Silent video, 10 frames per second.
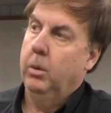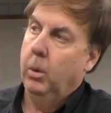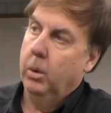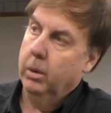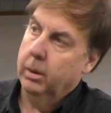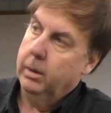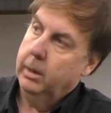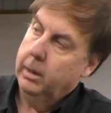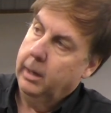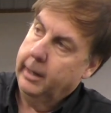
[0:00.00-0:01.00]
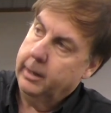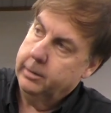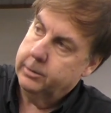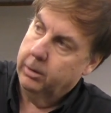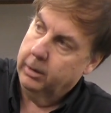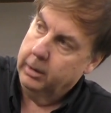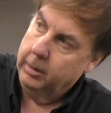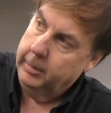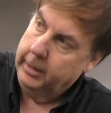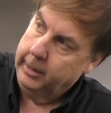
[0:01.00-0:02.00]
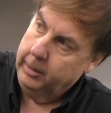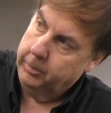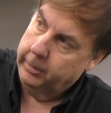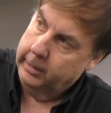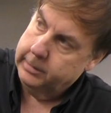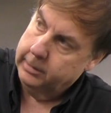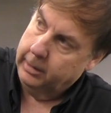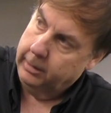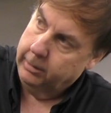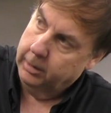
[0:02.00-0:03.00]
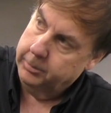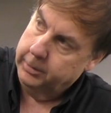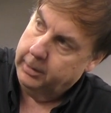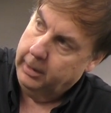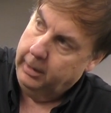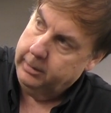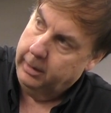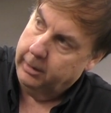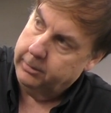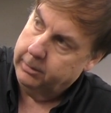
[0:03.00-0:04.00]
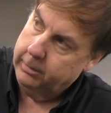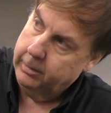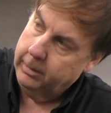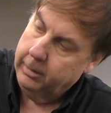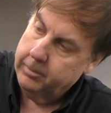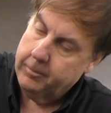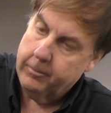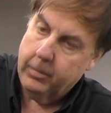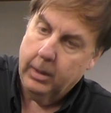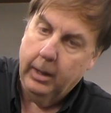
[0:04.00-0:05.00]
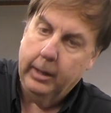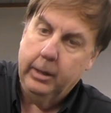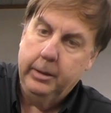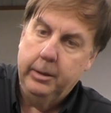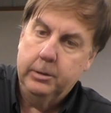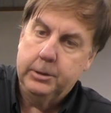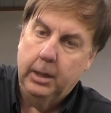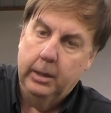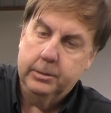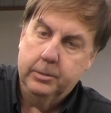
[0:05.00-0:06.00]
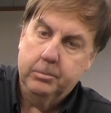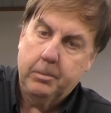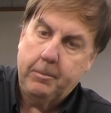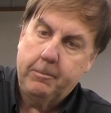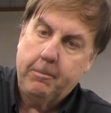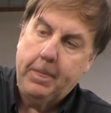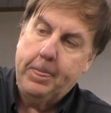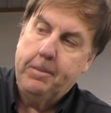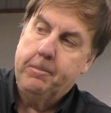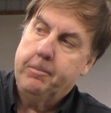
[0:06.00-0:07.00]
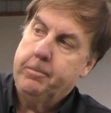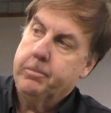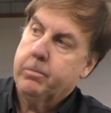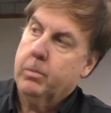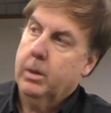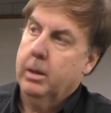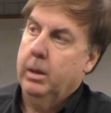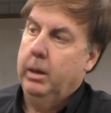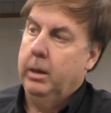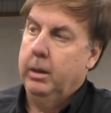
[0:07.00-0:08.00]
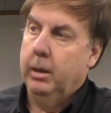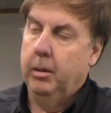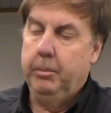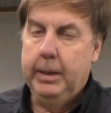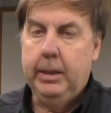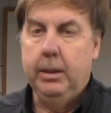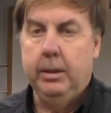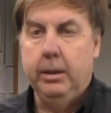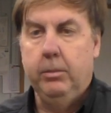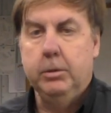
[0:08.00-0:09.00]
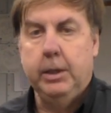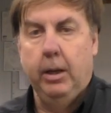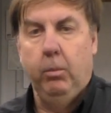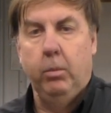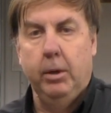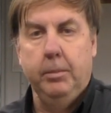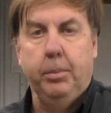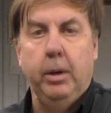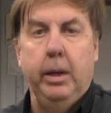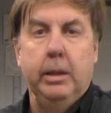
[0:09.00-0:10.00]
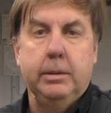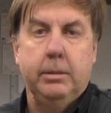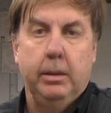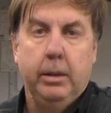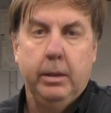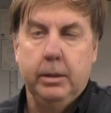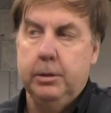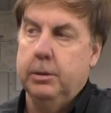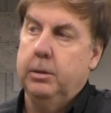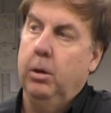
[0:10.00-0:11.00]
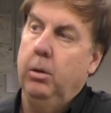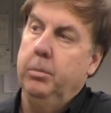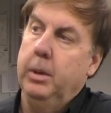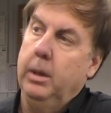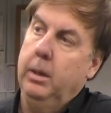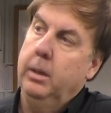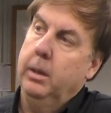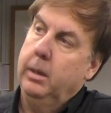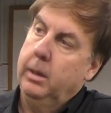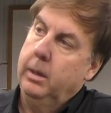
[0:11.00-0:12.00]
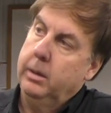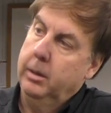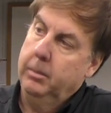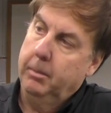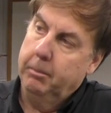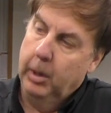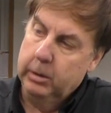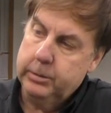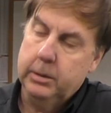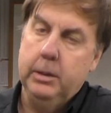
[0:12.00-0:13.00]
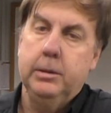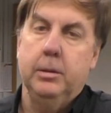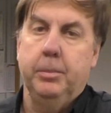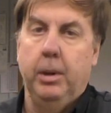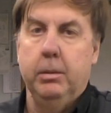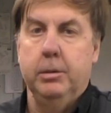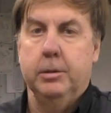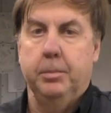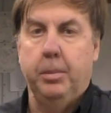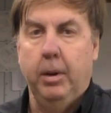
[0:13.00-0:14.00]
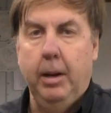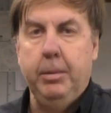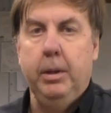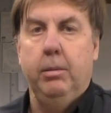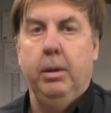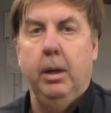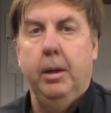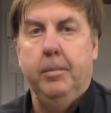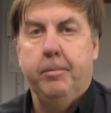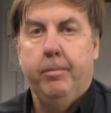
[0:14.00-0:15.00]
or I can start eliminating process. I can come to the contactor, I can energize it. Immediately with that one press, it just told me that most of these components are probably okay,